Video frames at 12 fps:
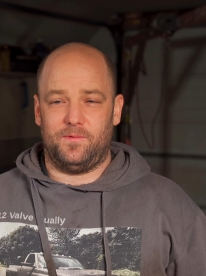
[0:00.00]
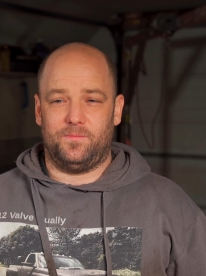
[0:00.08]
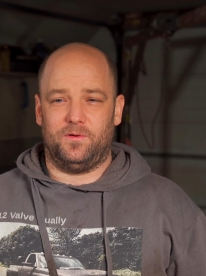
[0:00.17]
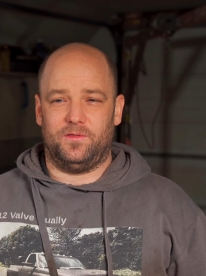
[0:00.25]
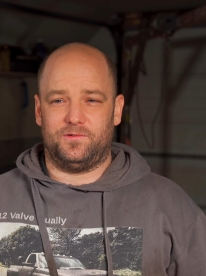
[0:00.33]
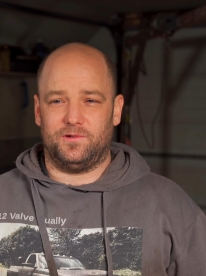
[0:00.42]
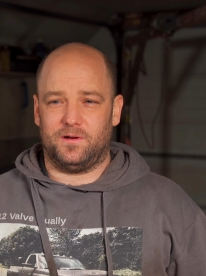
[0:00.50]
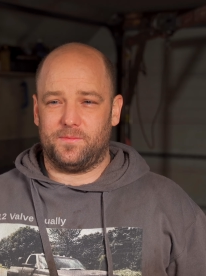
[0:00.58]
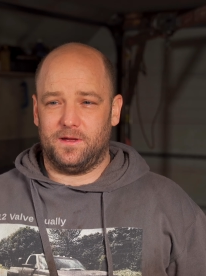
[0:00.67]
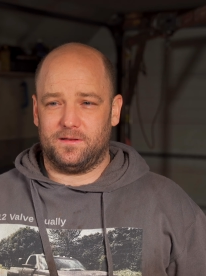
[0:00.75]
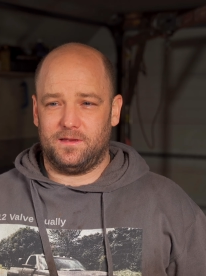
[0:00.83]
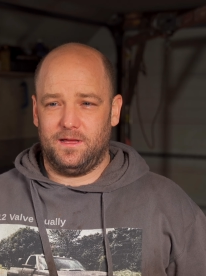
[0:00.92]
to put the truck
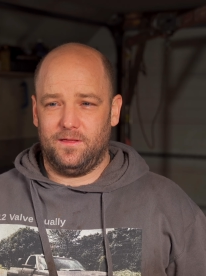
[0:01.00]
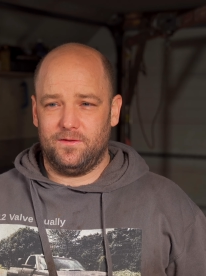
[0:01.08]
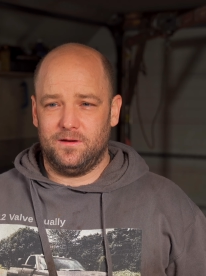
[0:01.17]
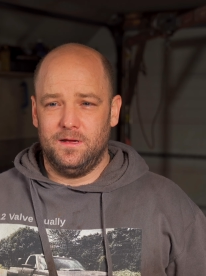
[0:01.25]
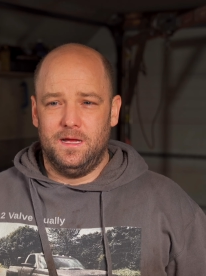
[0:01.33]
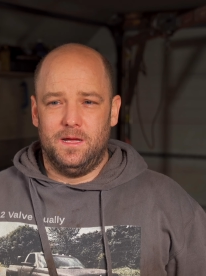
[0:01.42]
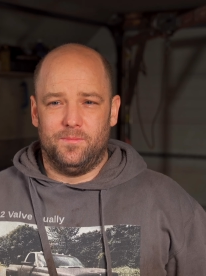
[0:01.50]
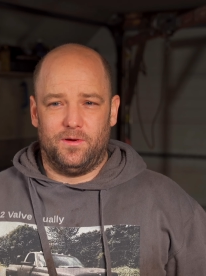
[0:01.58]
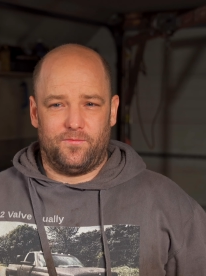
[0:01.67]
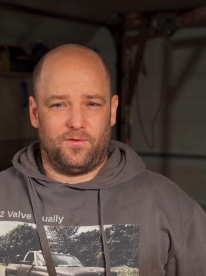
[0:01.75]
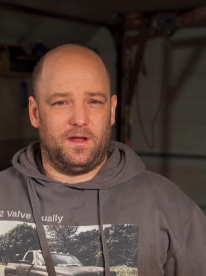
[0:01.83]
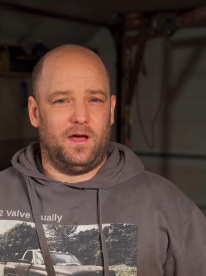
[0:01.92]
back together.
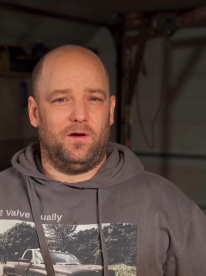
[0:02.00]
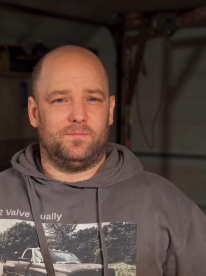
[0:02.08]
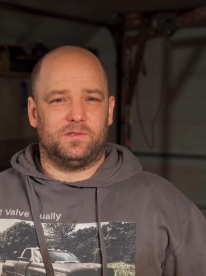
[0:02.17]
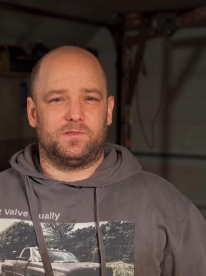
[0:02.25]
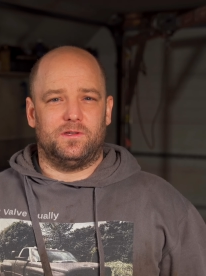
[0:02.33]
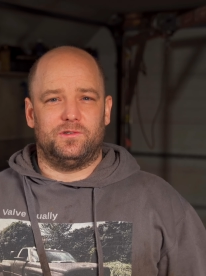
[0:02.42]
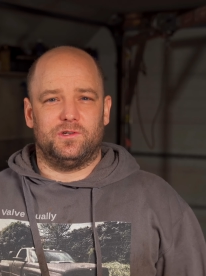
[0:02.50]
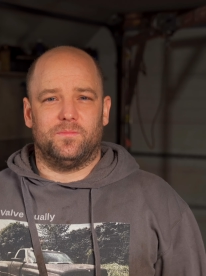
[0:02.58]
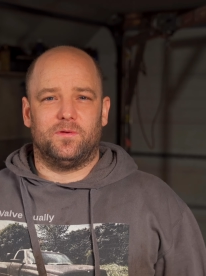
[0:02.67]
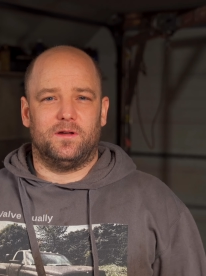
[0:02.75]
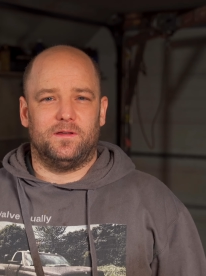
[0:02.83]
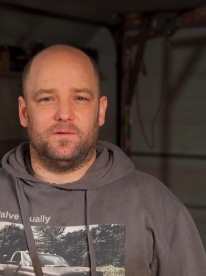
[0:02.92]
But for now, I'm just going to jump
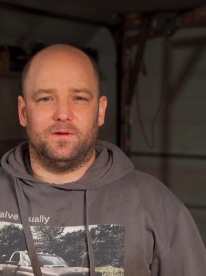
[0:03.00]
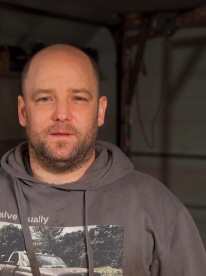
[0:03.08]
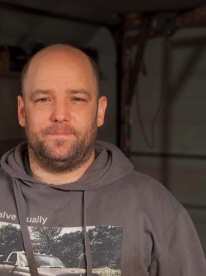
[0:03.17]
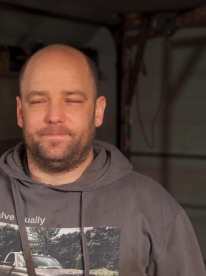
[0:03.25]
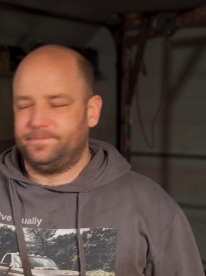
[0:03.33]
right into it.